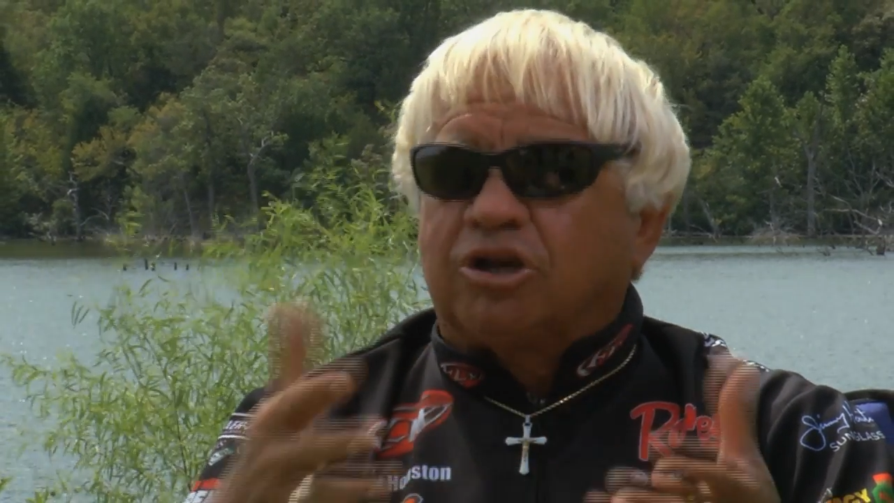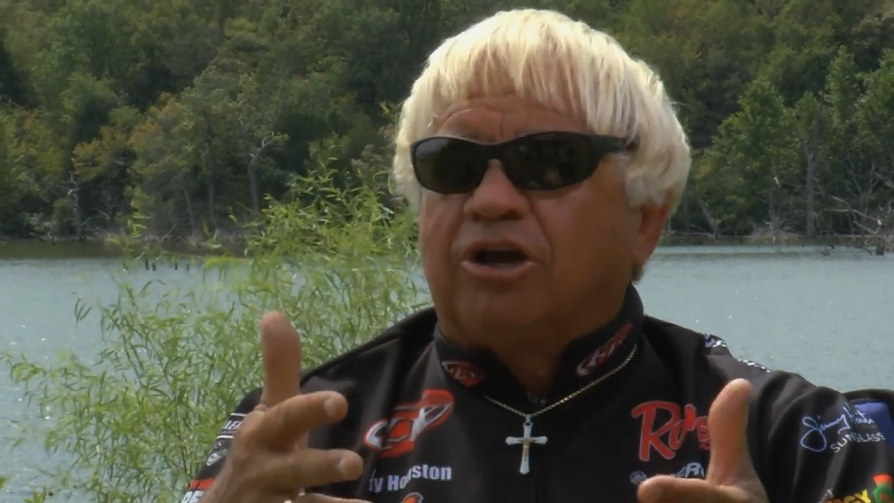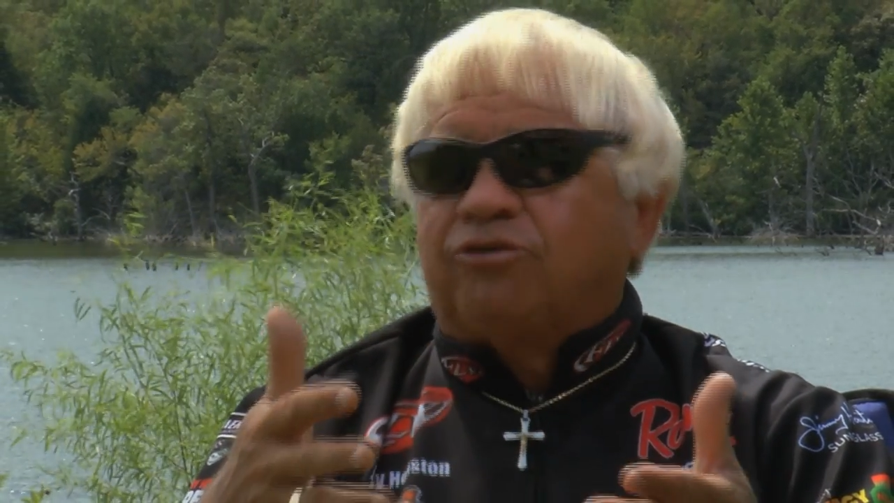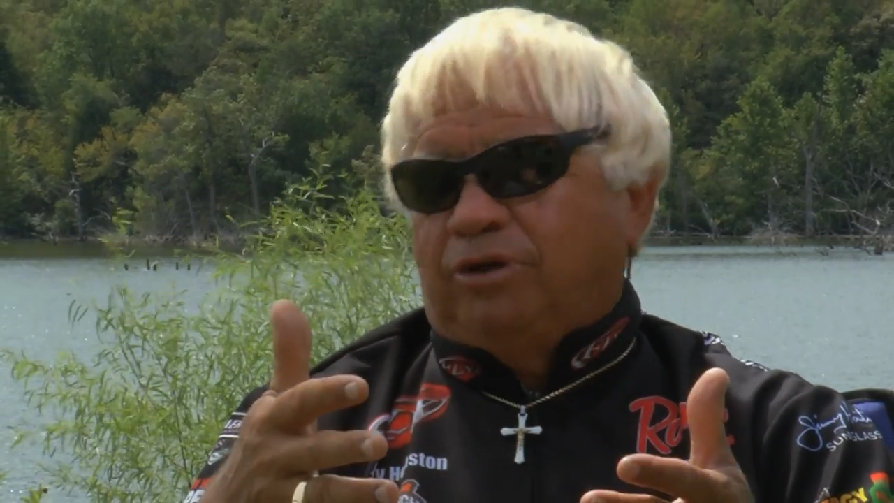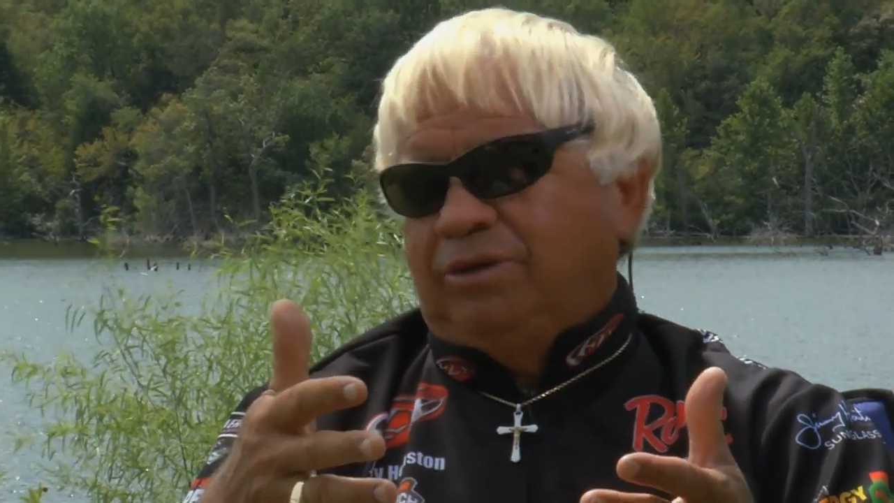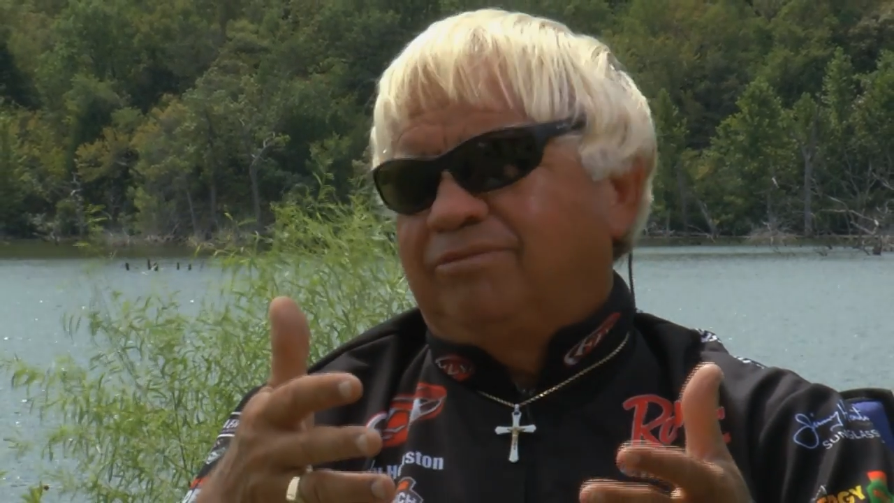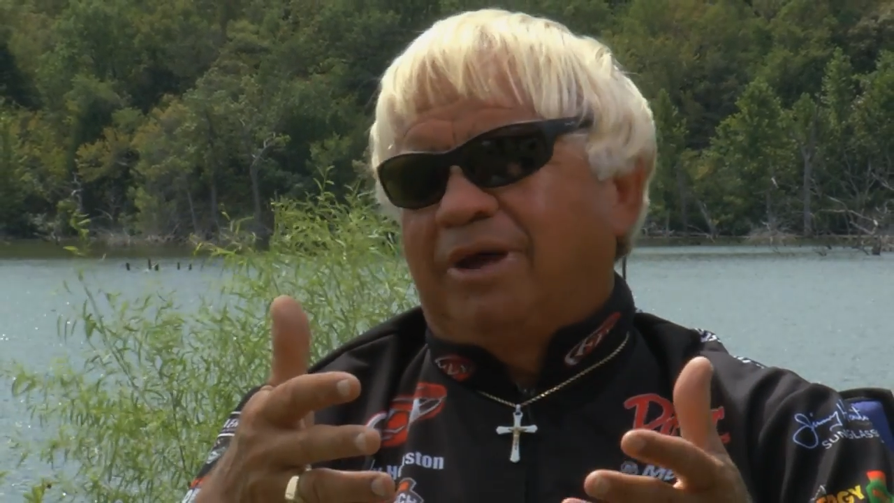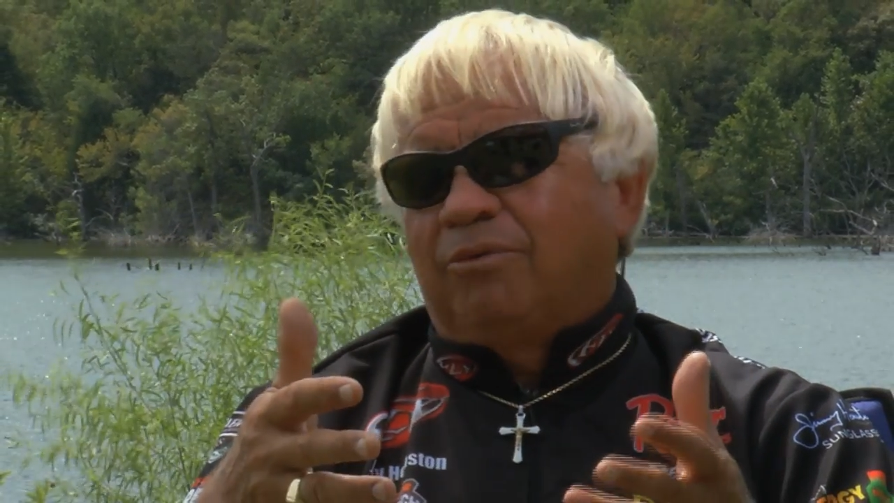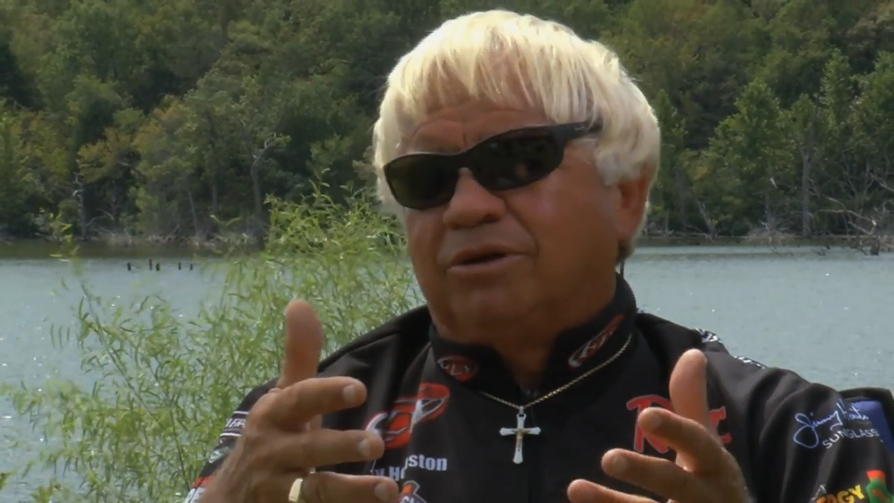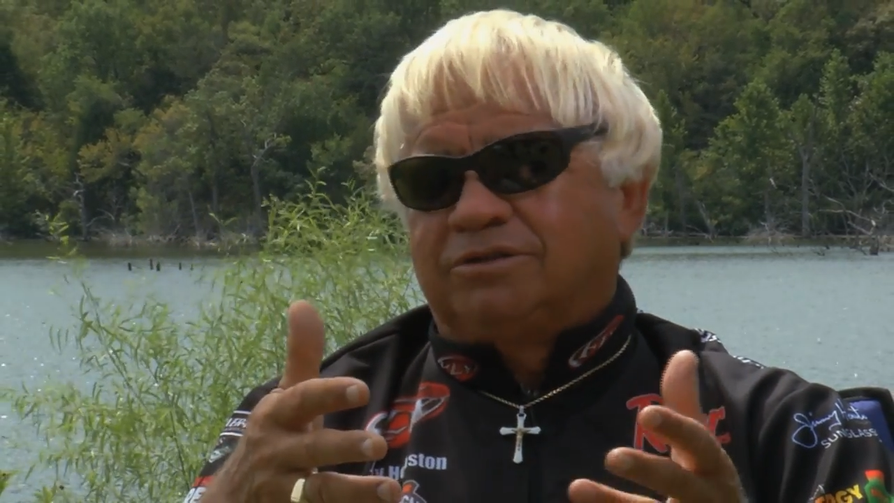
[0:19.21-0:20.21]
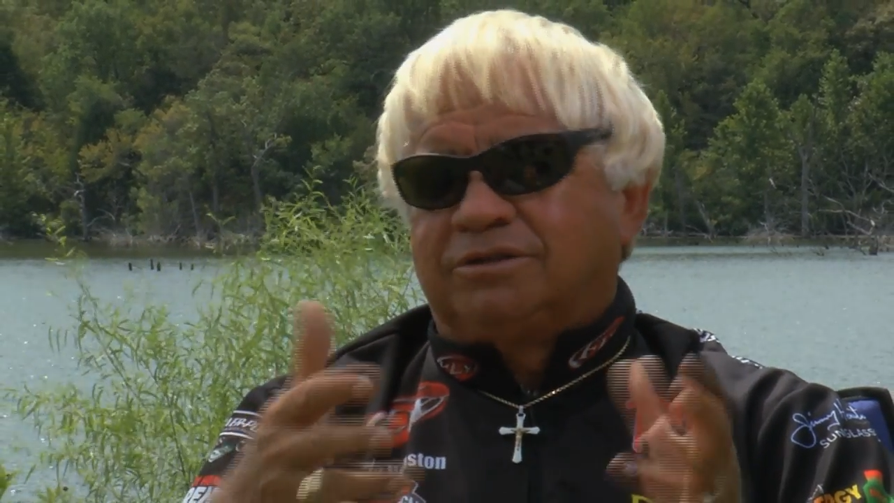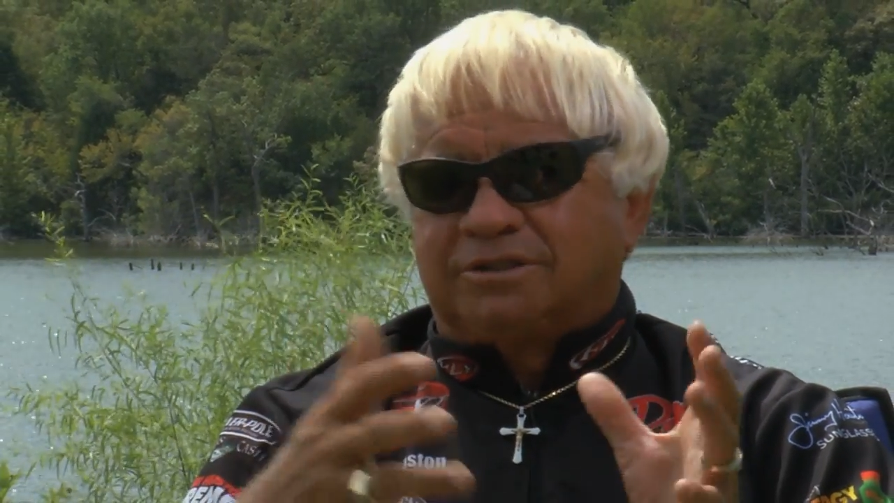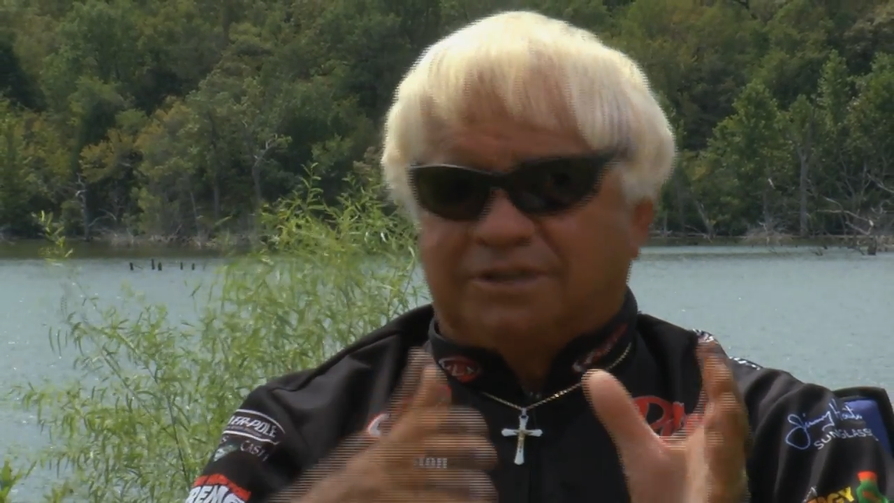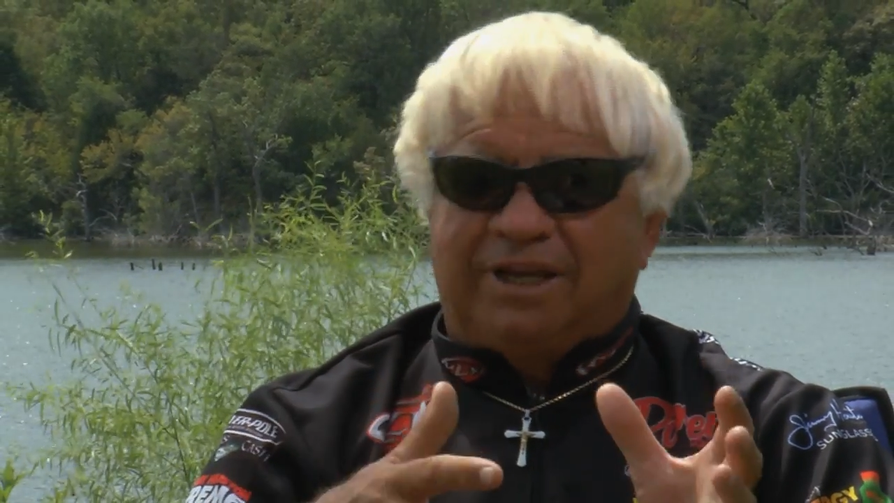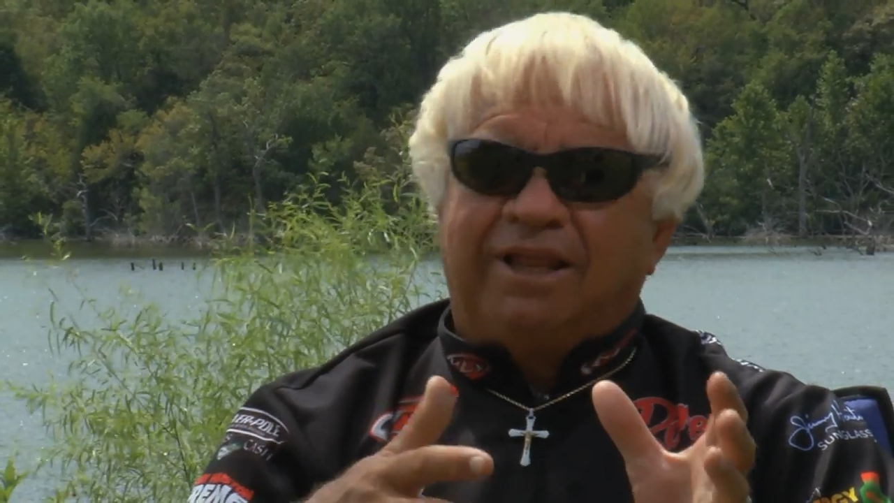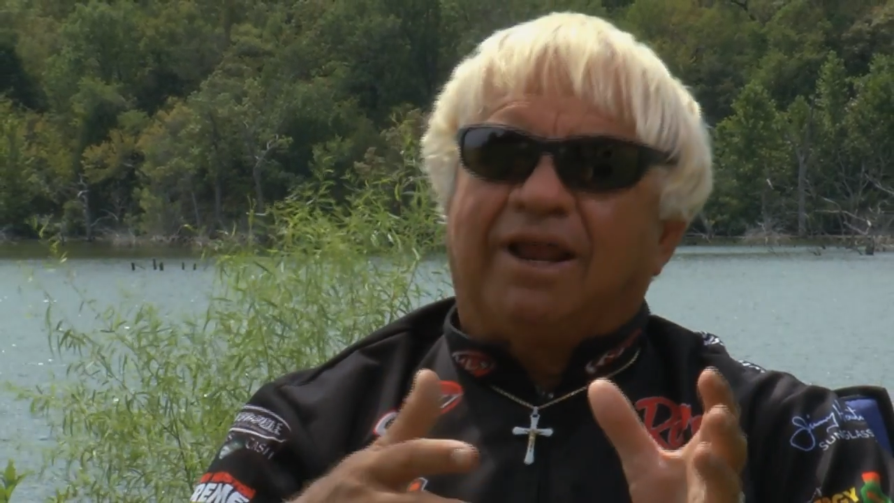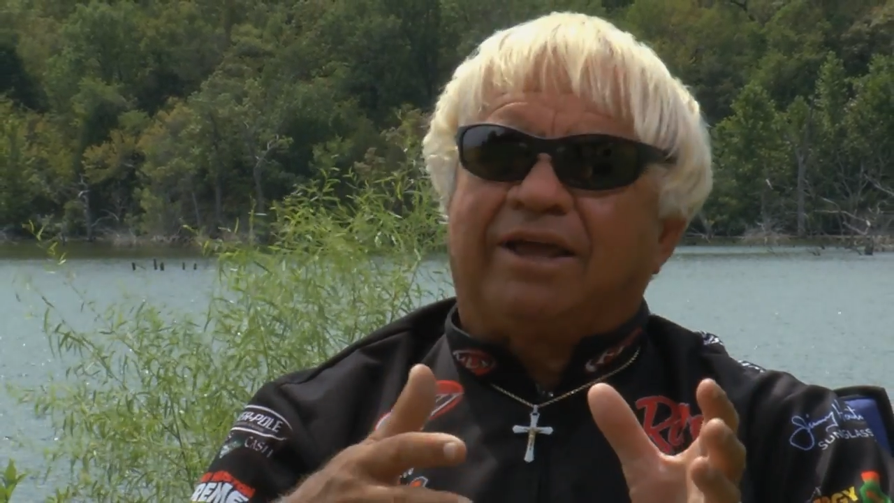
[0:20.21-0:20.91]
country. That wasn't the city